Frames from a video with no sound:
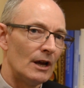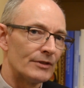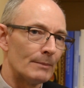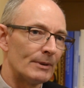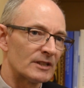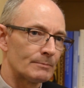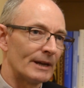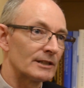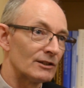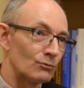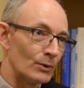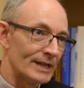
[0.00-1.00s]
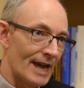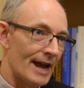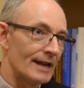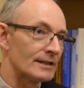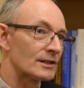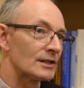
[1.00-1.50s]
the perspective we
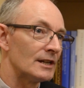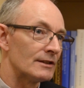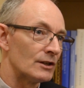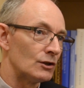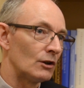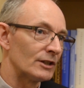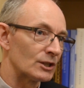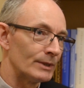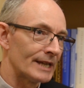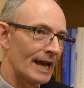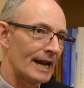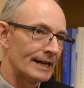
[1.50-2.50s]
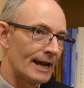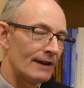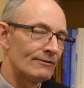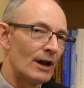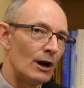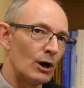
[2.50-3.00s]
can see, the knowledge we can have,
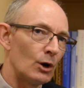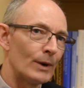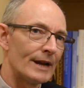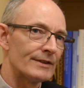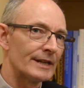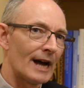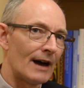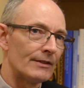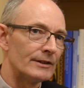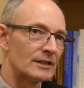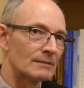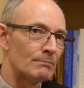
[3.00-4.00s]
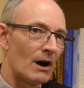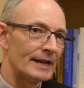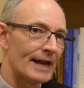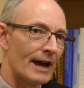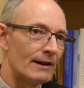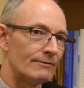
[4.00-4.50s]
aware that others might
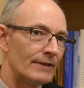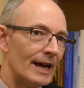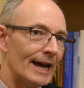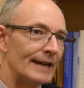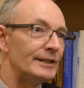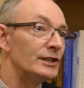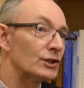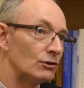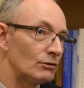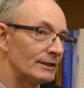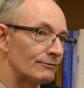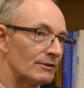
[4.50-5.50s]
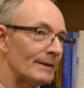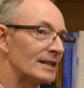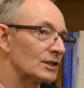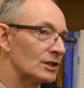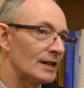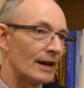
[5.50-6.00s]
have additional
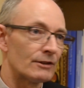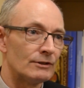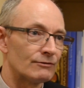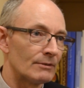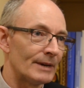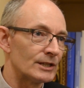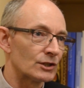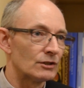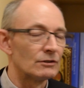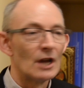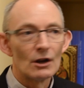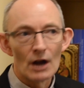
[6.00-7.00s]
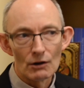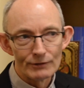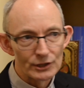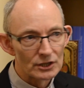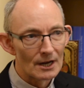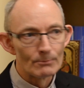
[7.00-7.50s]
information, other information, a
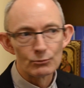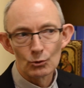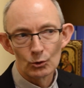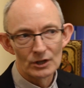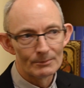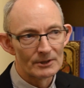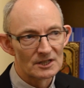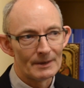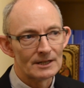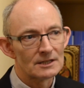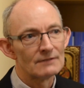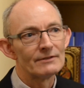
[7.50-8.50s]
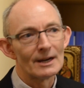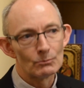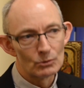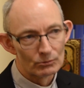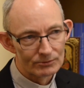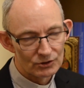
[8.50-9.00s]
richer, a broader perspective that
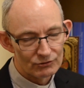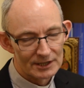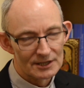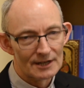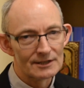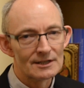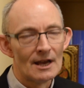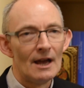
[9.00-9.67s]
will stretch us.